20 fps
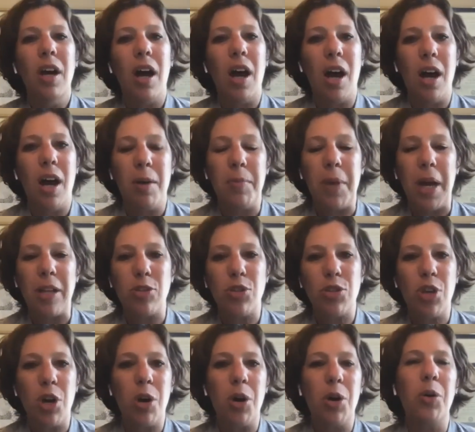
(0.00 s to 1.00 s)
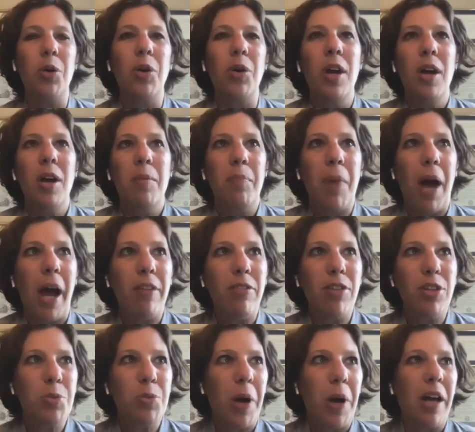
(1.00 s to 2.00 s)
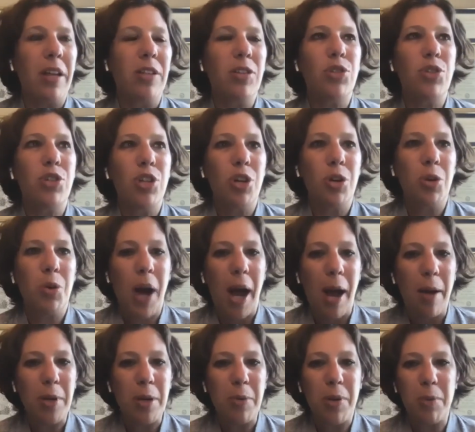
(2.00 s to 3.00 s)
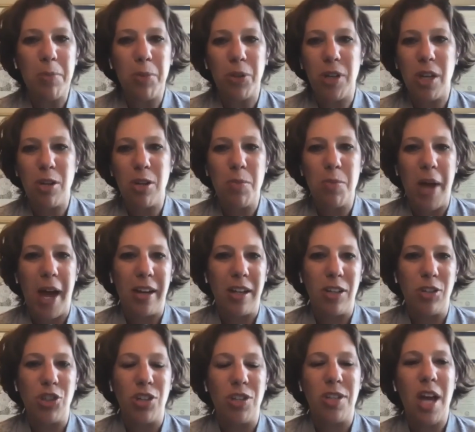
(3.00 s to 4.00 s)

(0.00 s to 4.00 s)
Um, and so my response to how many people can you manage is